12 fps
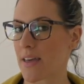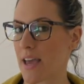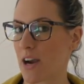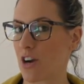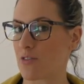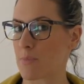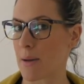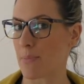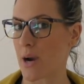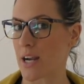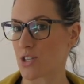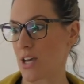area of my
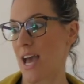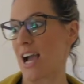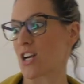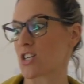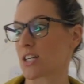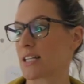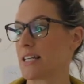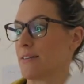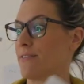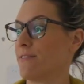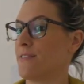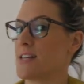brain to actually
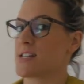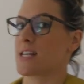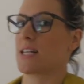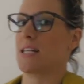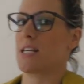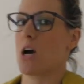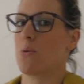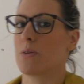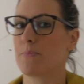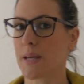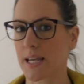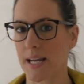physically go
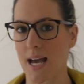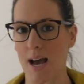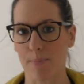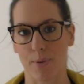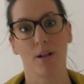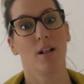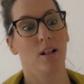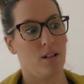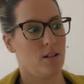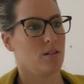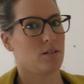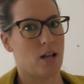and pick it up,
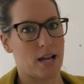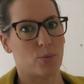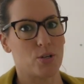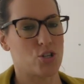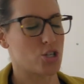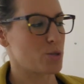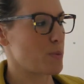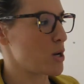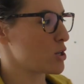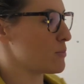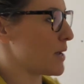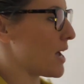like we just
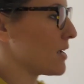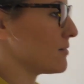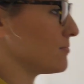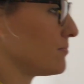spoke about,